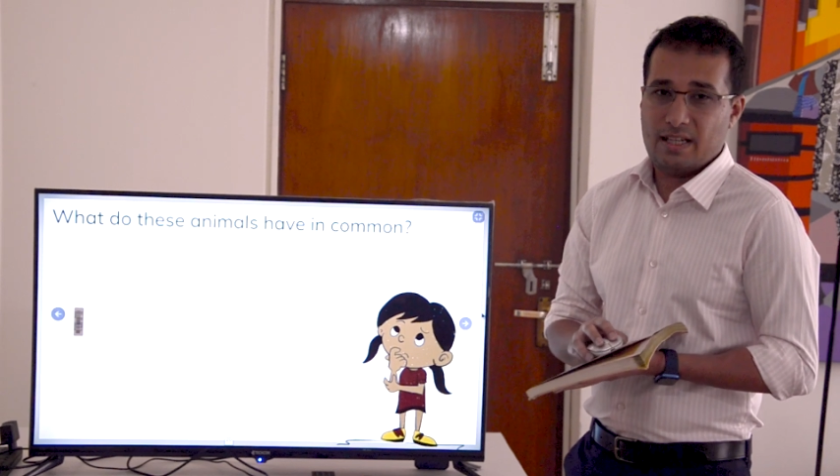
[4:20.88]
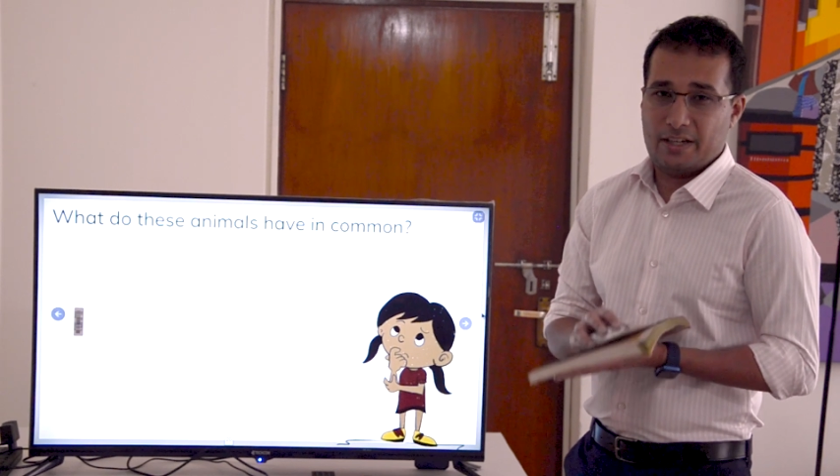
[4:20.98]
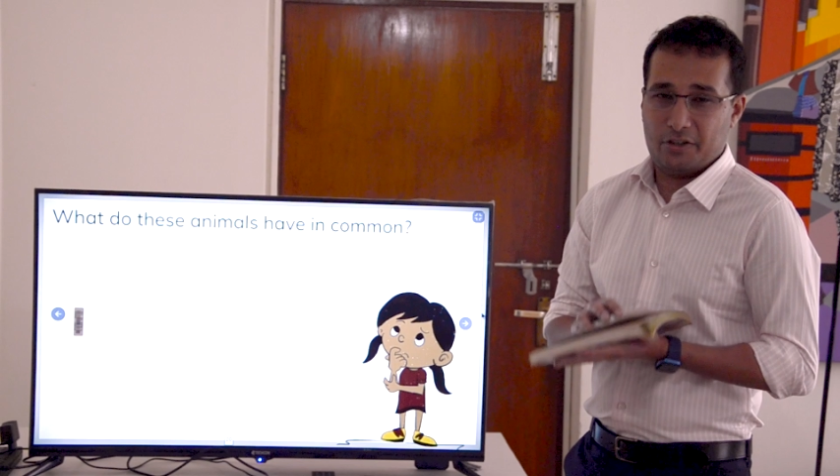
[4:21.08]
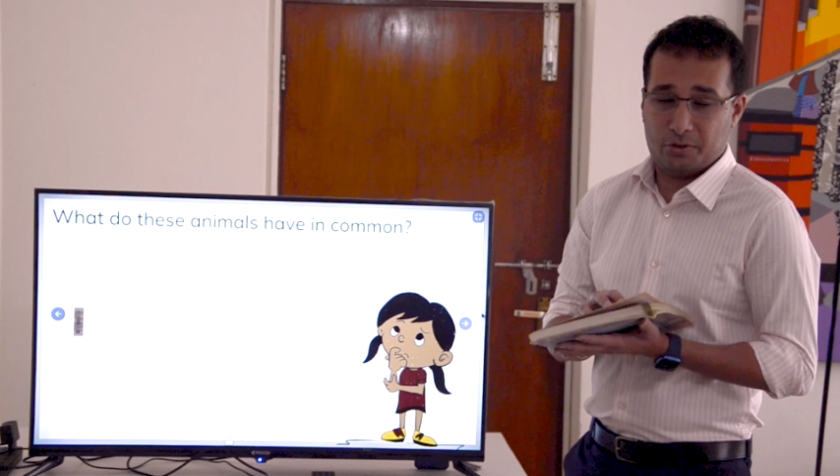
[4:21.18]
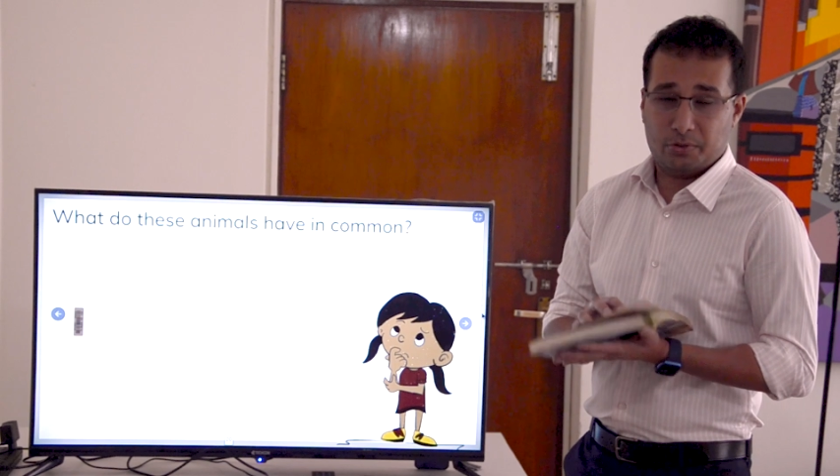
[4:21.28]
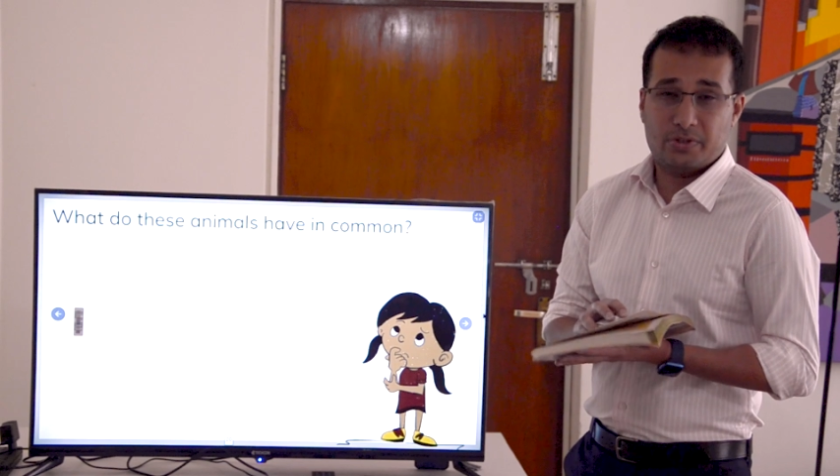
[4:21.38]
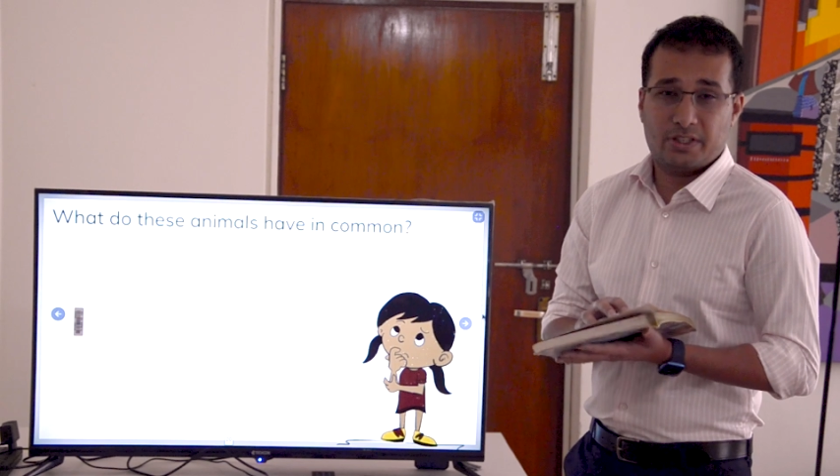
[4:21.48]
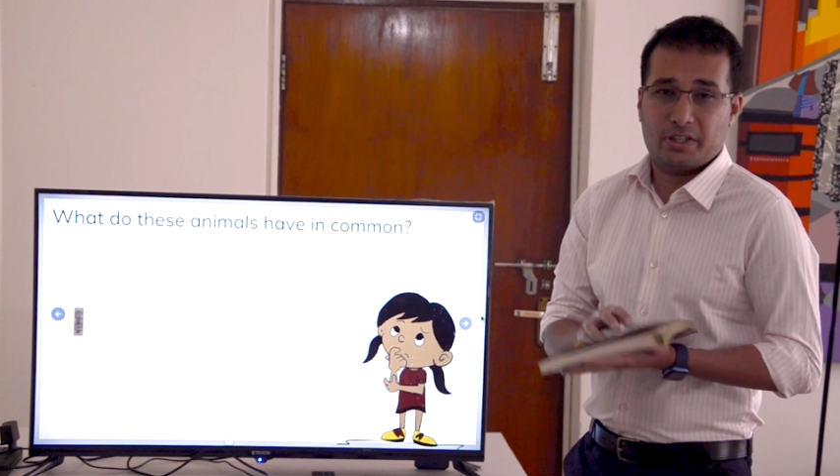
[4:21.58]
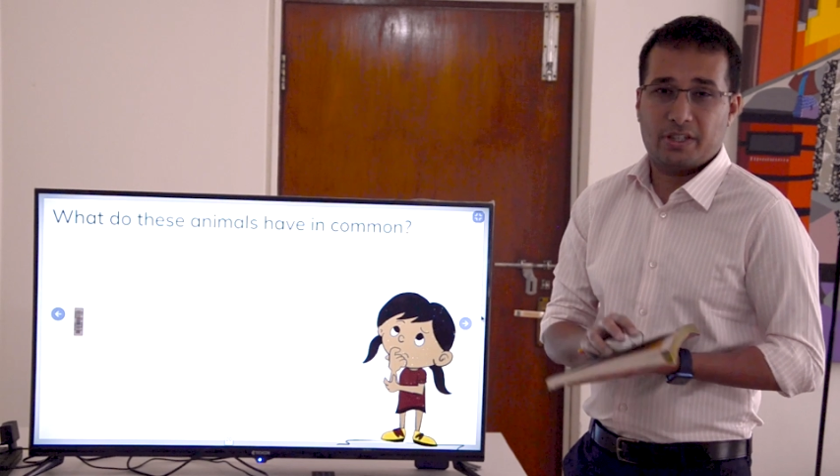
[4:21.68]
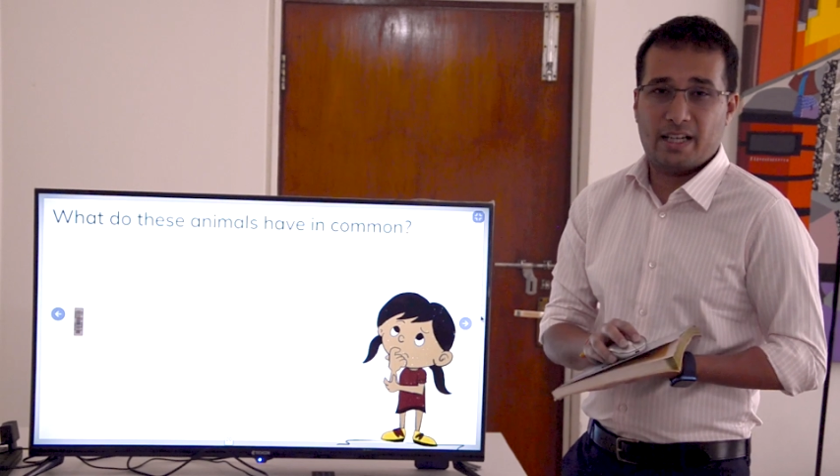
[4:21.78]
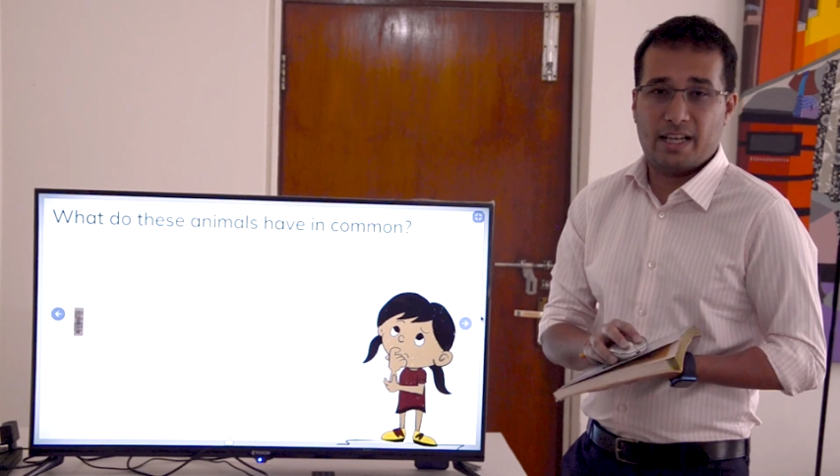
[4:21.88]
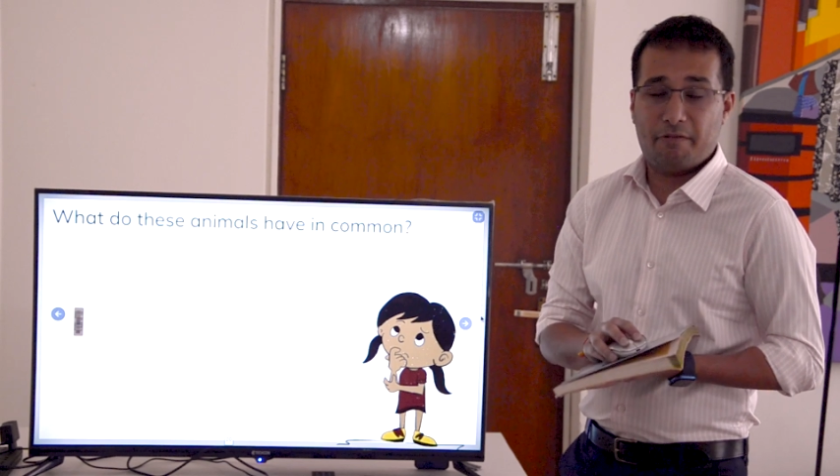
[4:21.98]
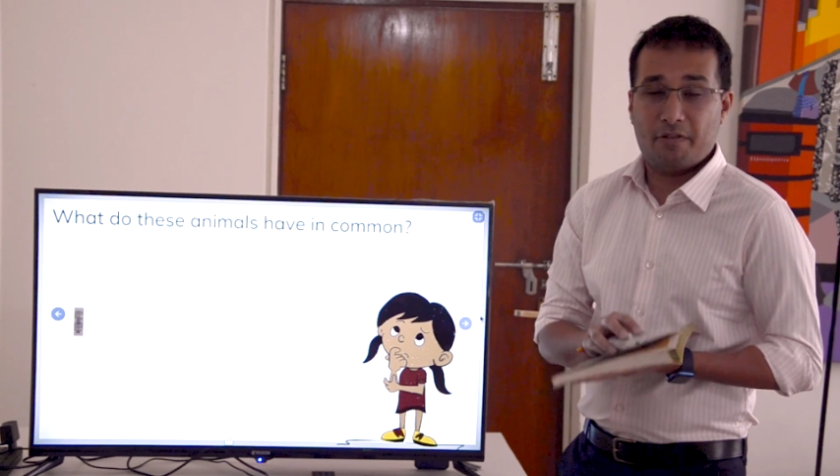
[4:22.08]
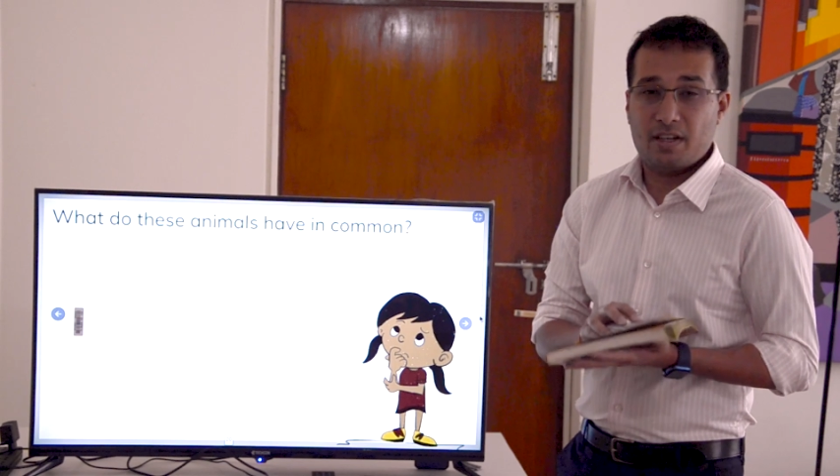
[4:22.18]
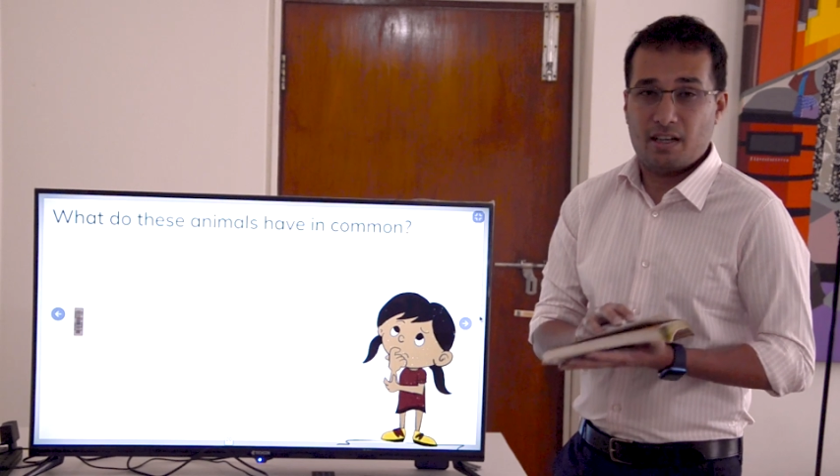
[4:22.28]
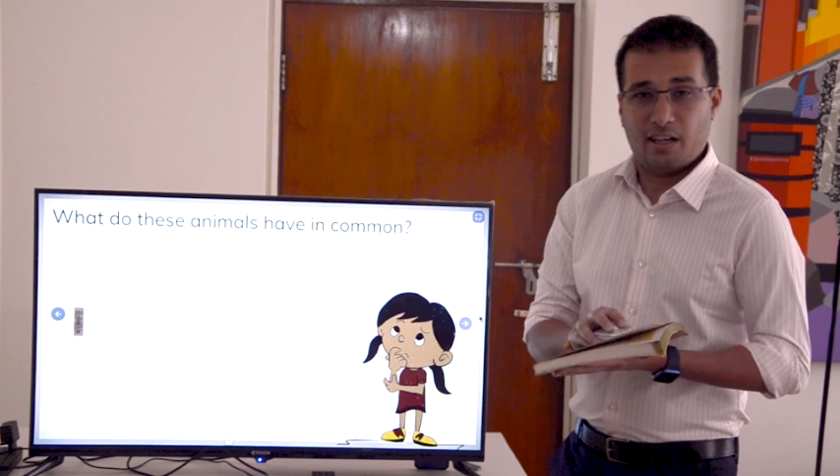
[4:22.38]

and your students are going to have